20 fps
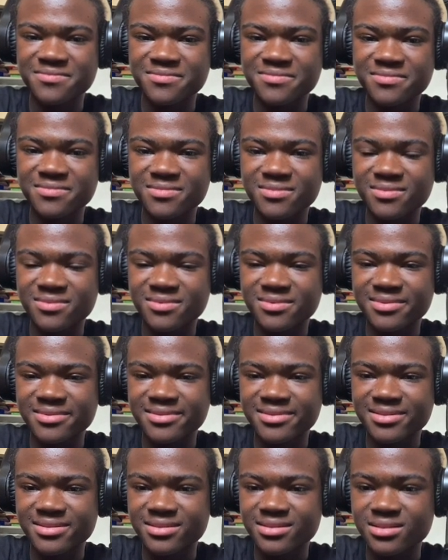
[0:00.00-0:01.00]

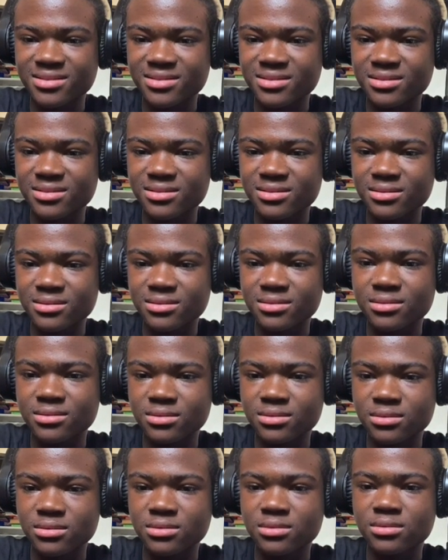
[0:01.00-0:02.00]

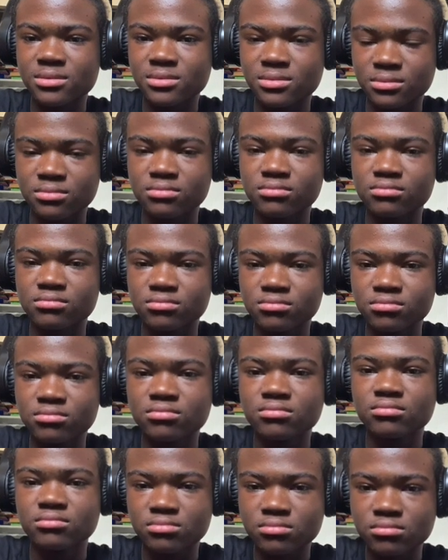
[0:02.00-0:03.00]

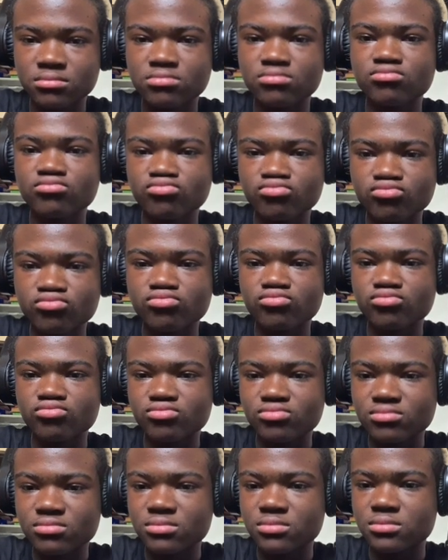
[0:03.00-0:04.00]

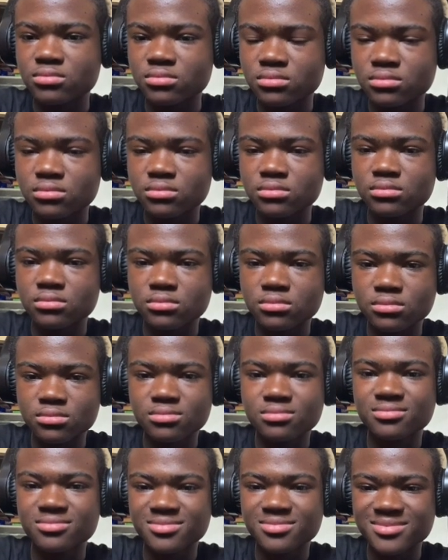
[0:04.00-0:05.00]
Nobody speaks.